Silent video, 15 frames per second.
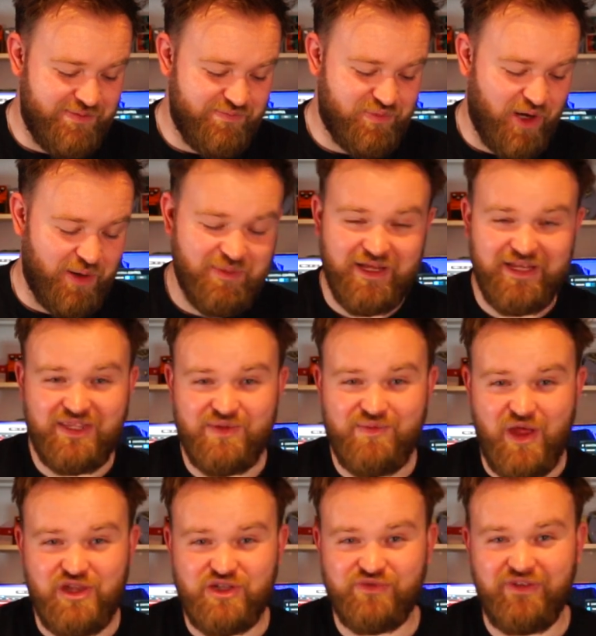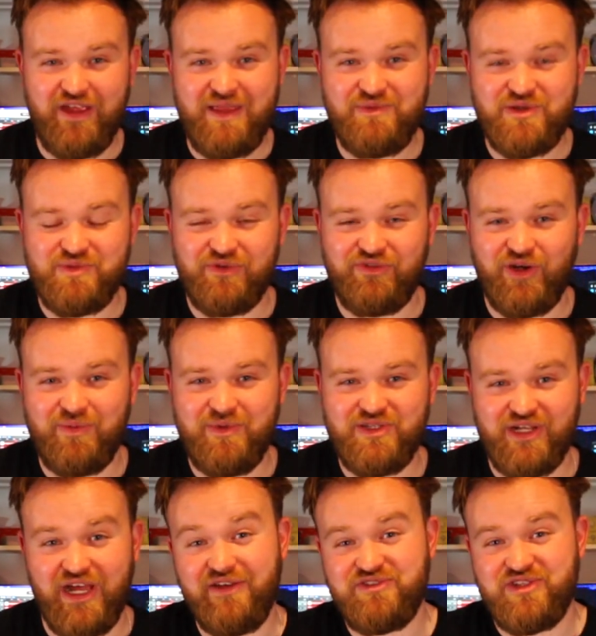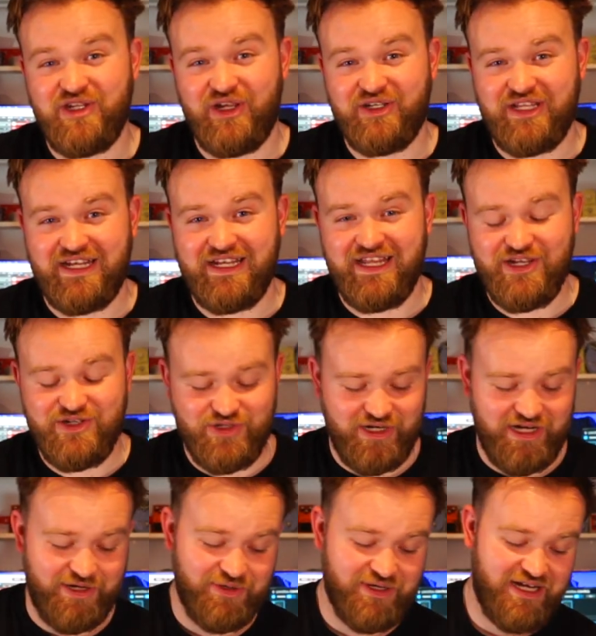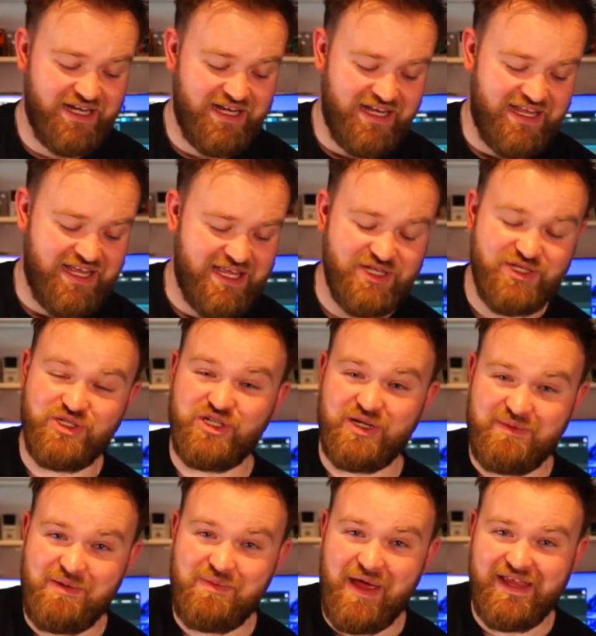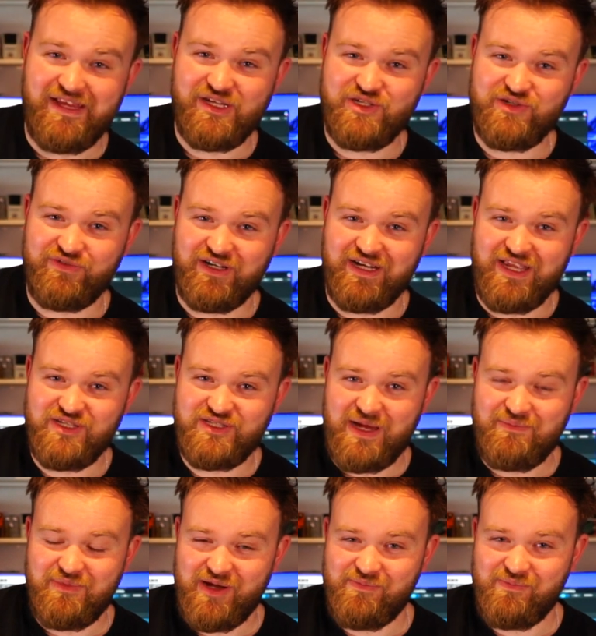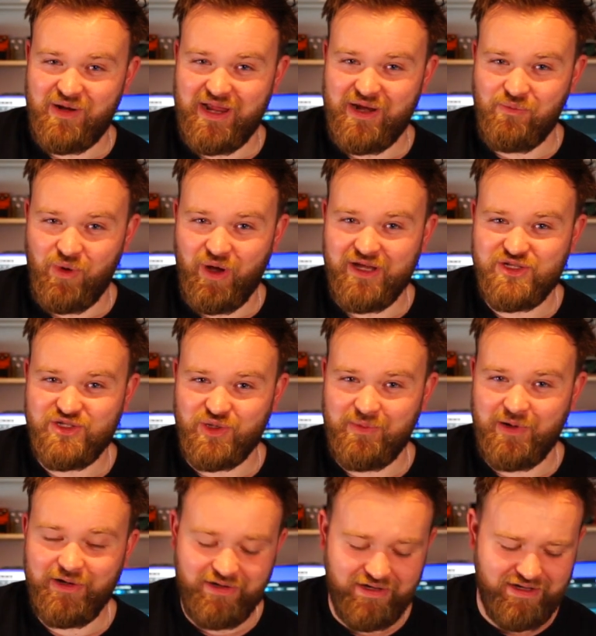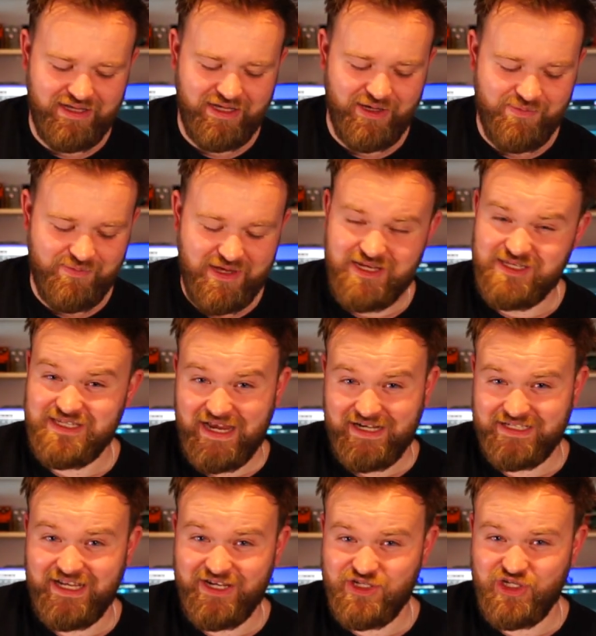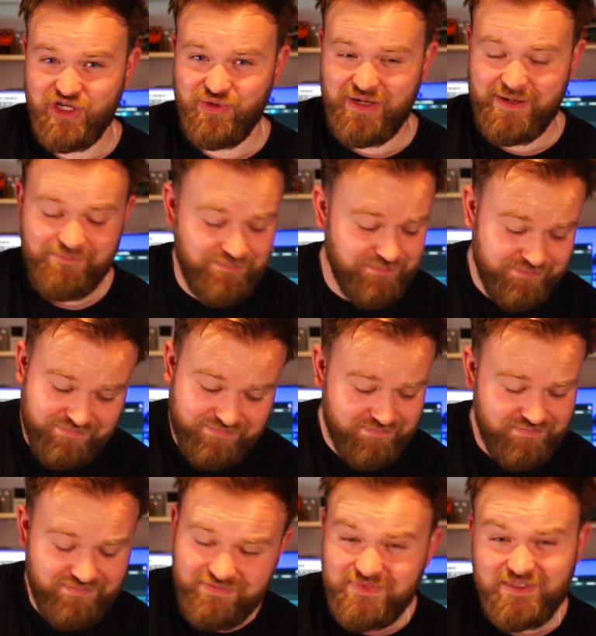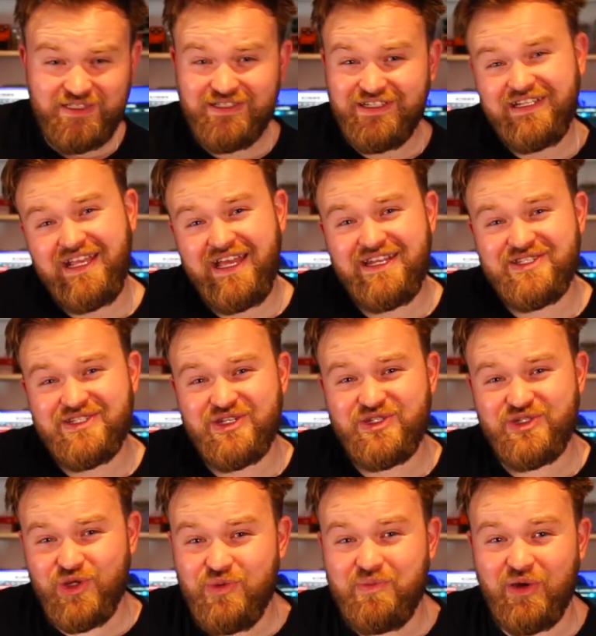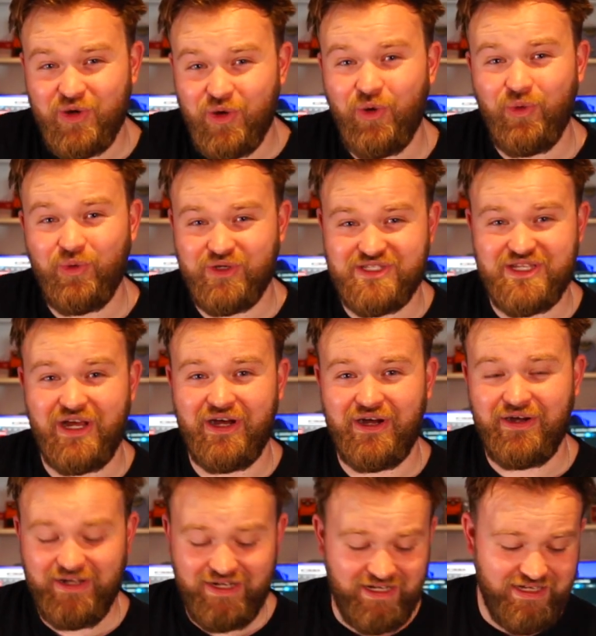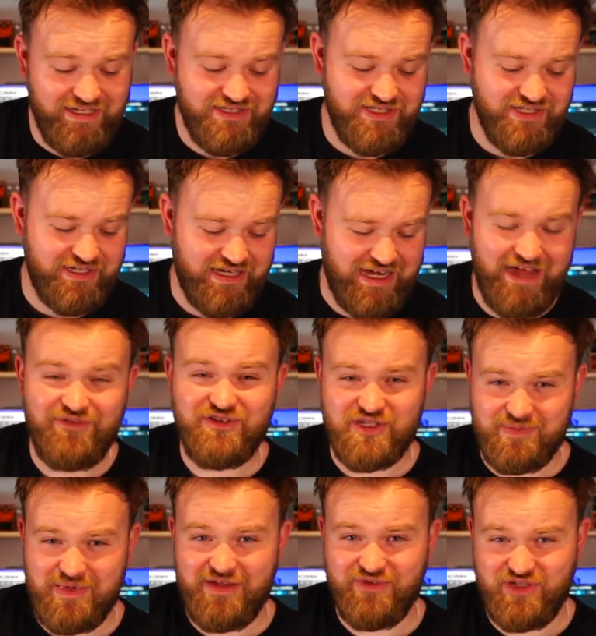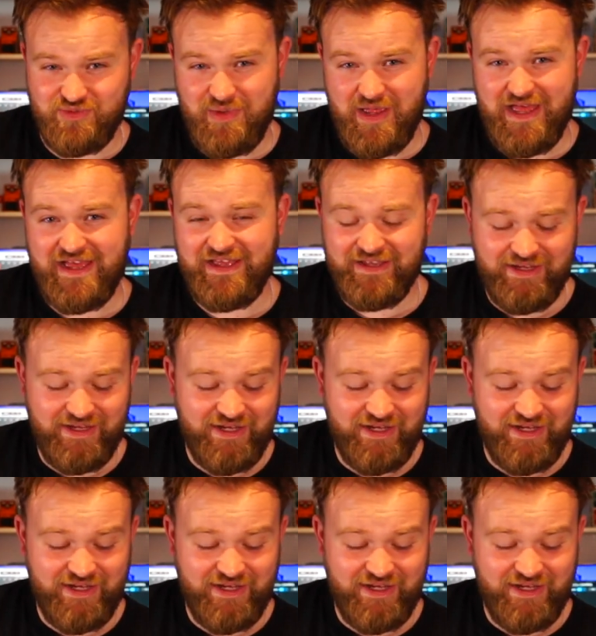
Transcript: Probably the most famous performance I've seen on Danelectro is Jimmy Page for Led Zeppelin playing White Summer in Dadgad tuning. And again, it's a super cool guitar to have as a bit of a spare